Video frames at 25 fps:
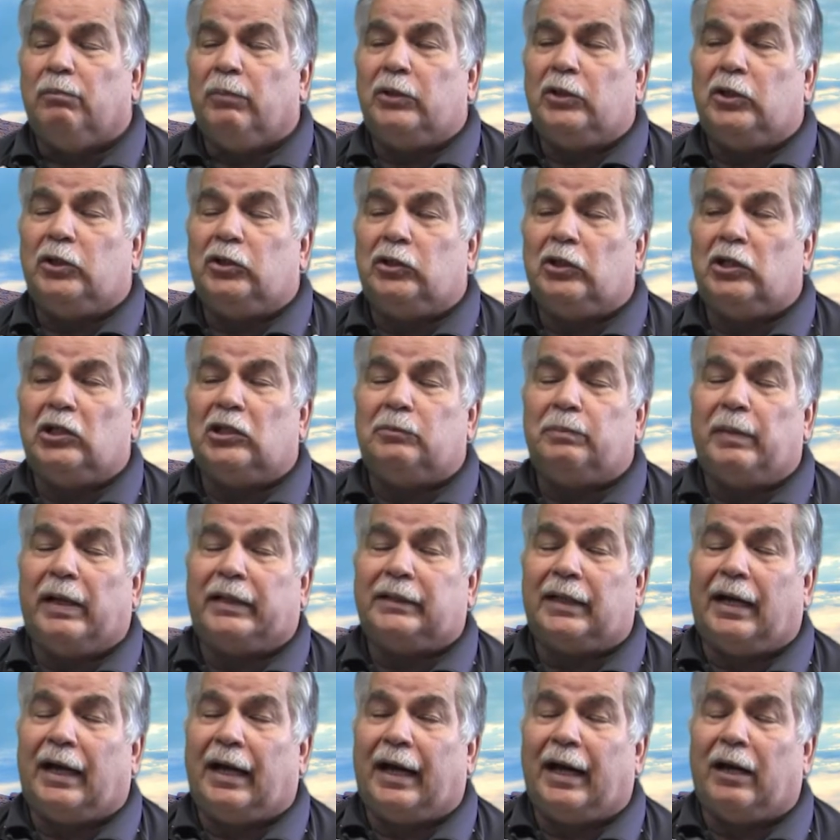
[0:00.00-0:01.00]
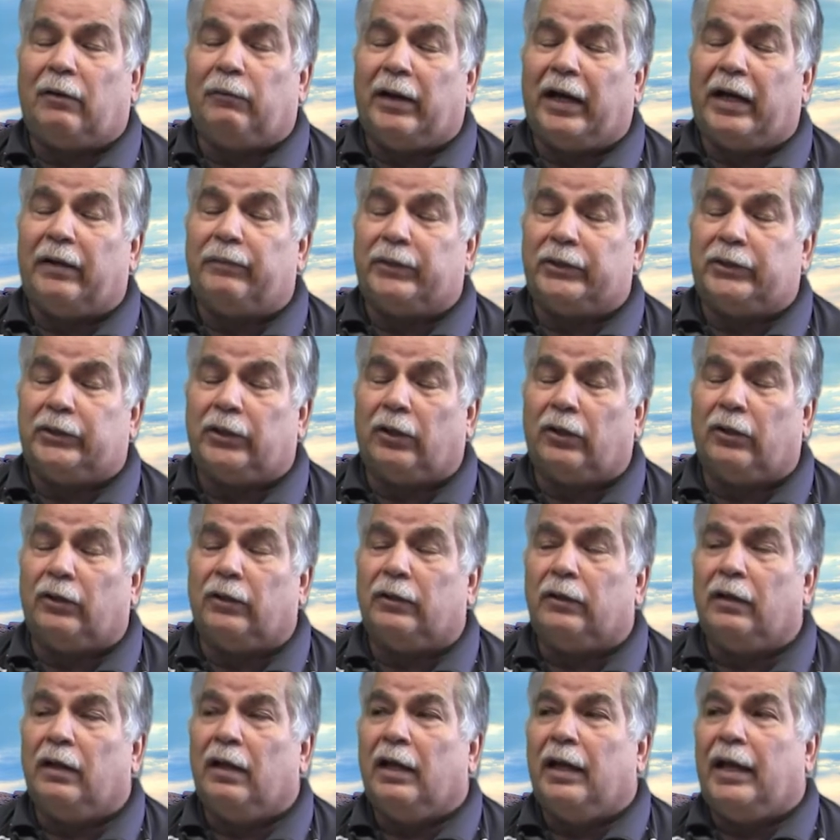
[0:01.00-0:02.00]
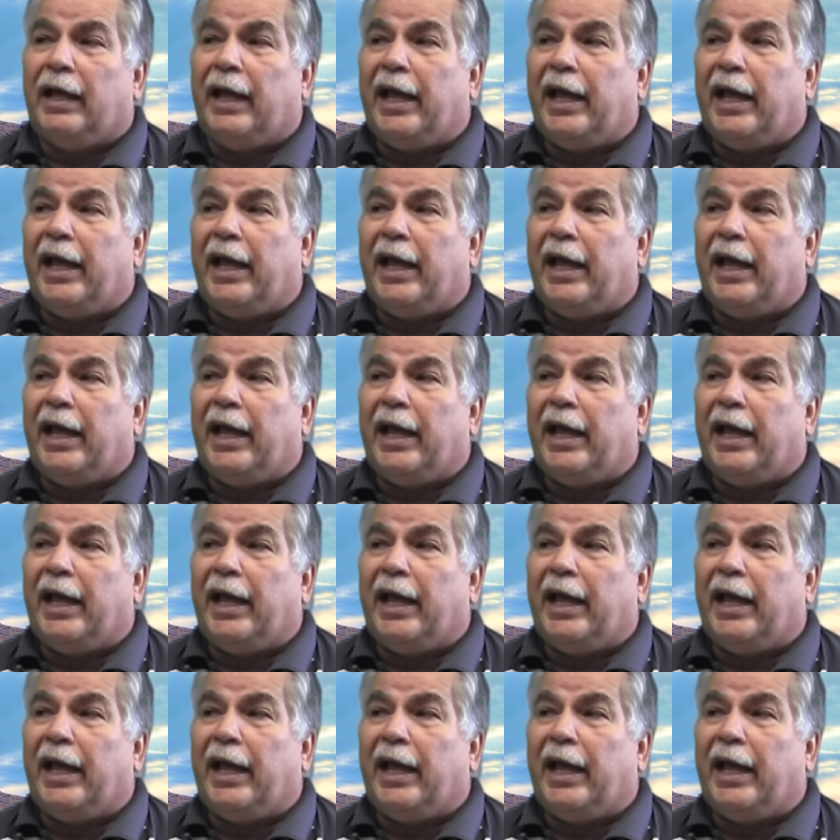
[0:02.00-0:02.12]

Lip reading: but you should expect a high rate of return.